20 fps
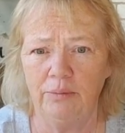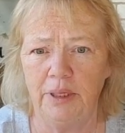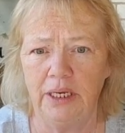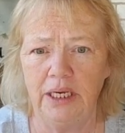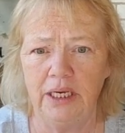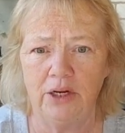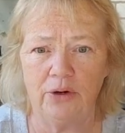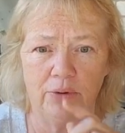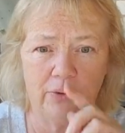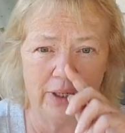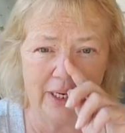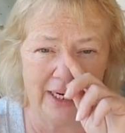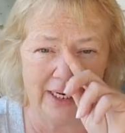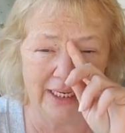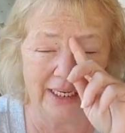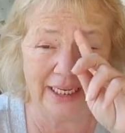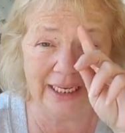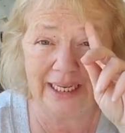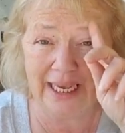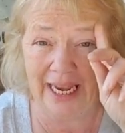be
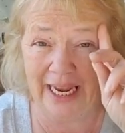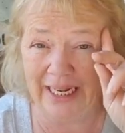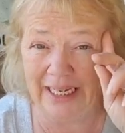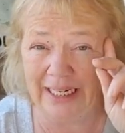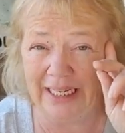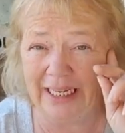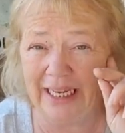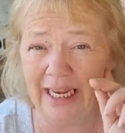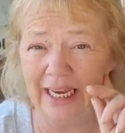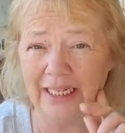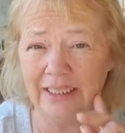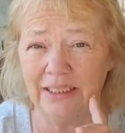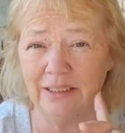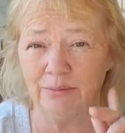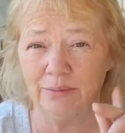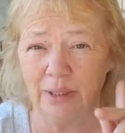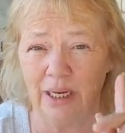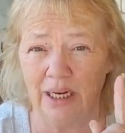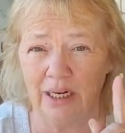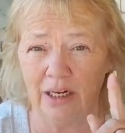creating candy canes.
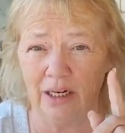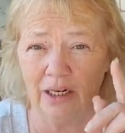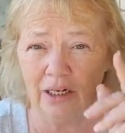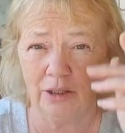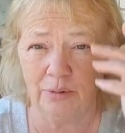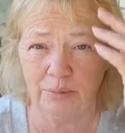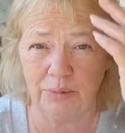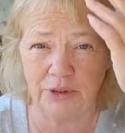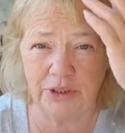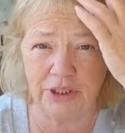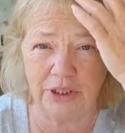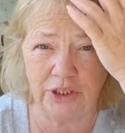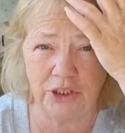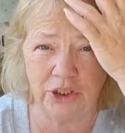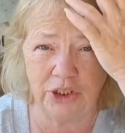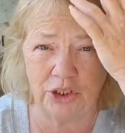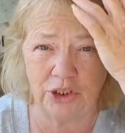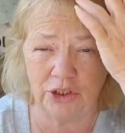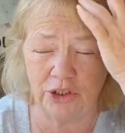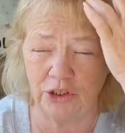I'm not 100%
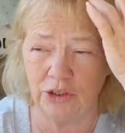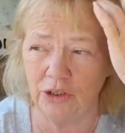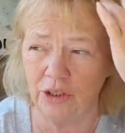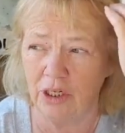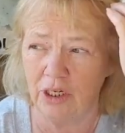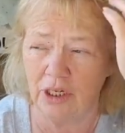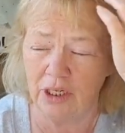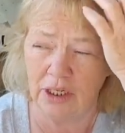sure.